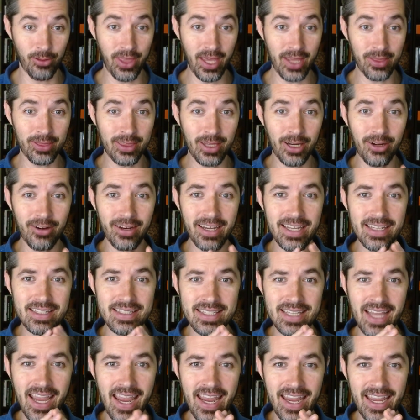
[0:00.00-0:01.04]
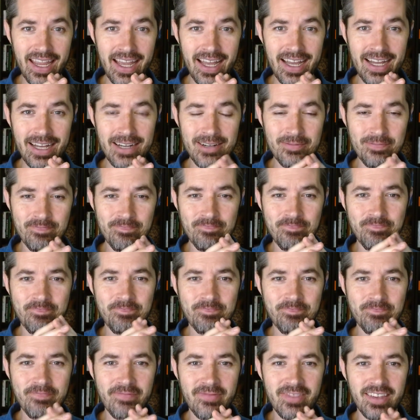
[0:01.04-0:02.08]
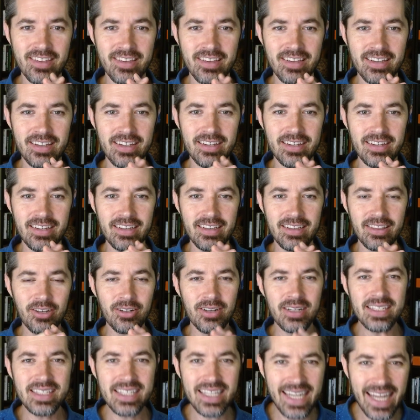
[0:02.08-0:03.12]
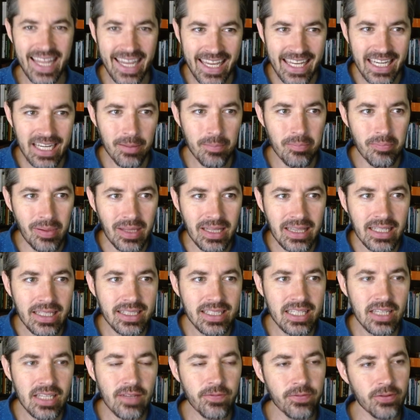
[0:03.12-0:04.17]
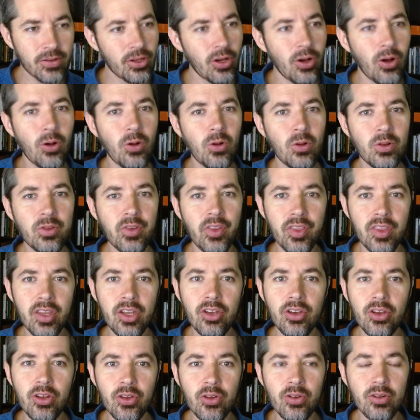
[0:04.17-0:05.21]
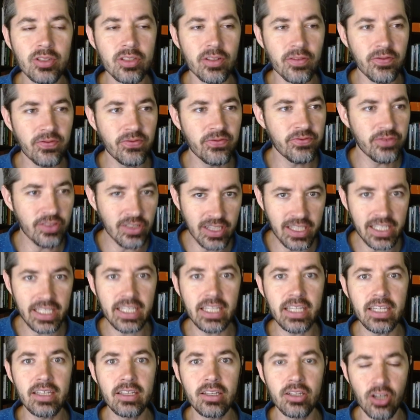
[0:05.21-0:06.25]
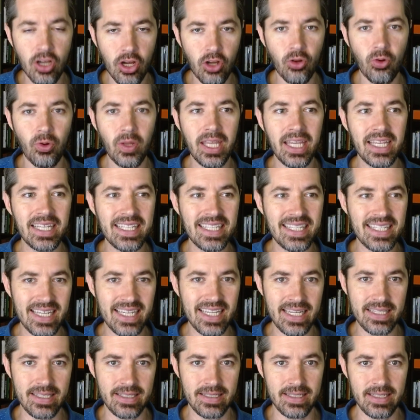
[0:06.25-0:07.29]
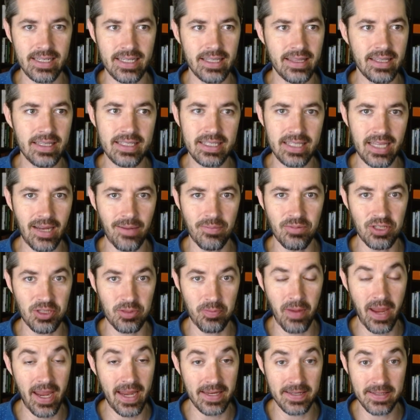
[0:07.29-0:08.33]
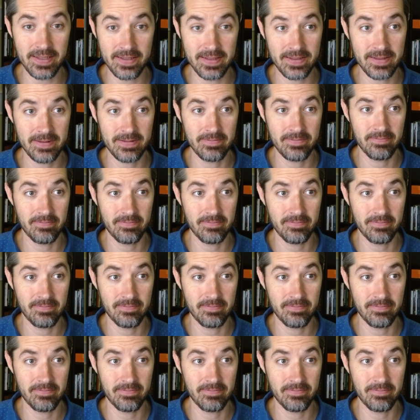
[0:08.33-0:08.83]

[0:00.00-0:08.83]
that there is a um, there is an inability for the old and the new to fully coexist in the same space.